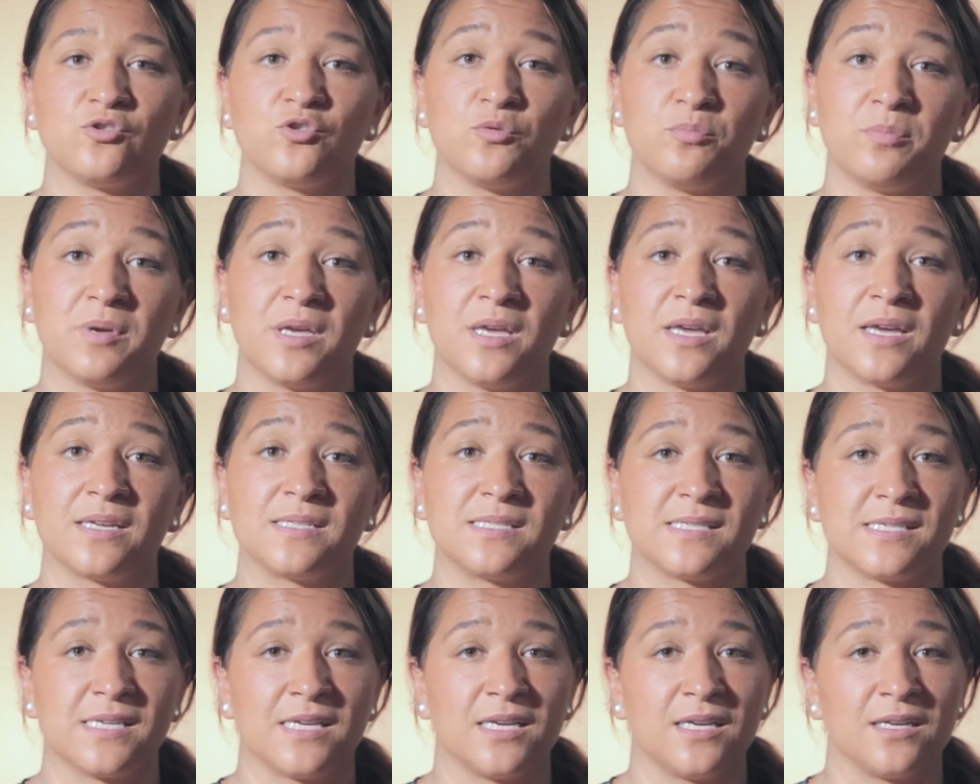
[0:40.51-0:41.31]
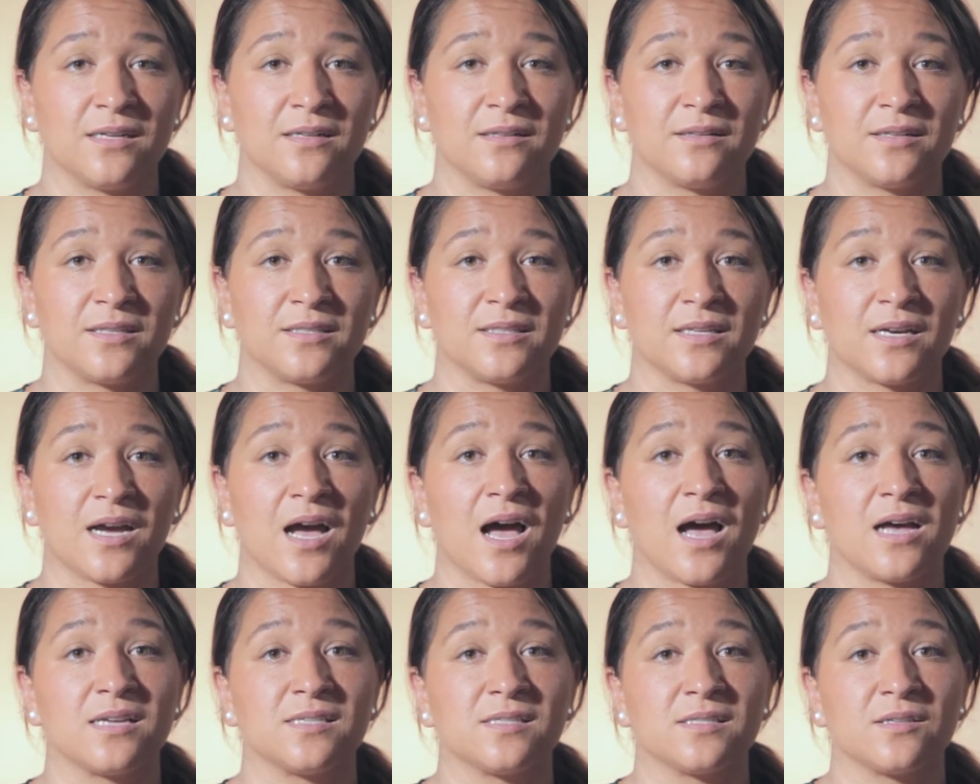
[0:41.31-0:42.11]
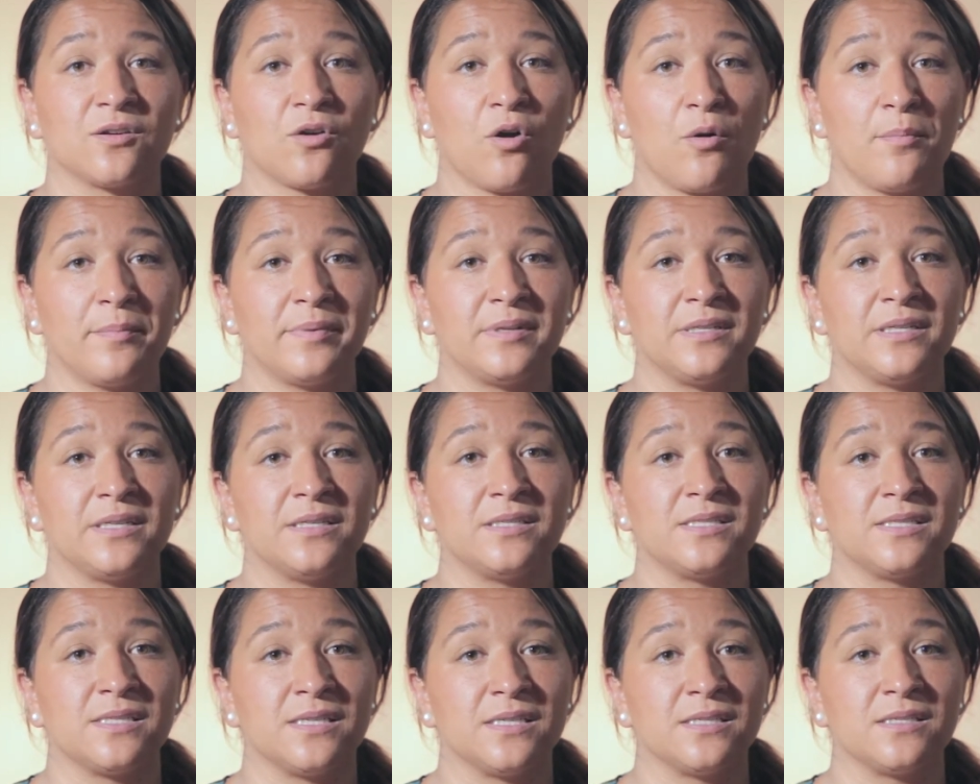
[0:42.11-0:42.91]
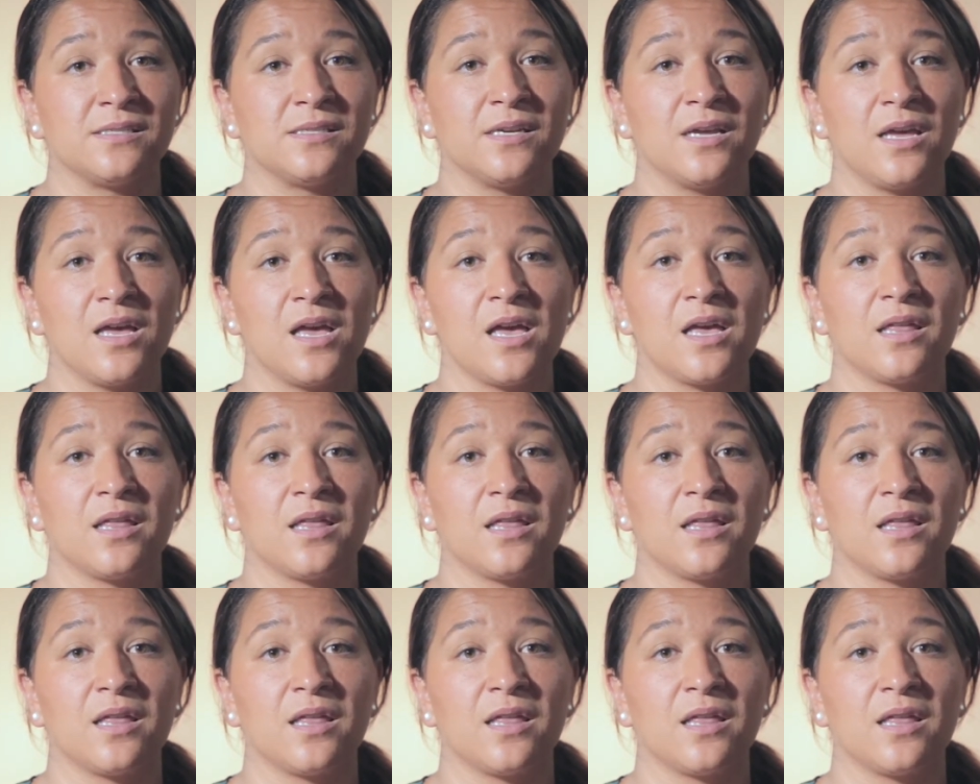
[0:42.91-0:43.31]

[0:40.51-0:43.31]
to be a skill that has competencies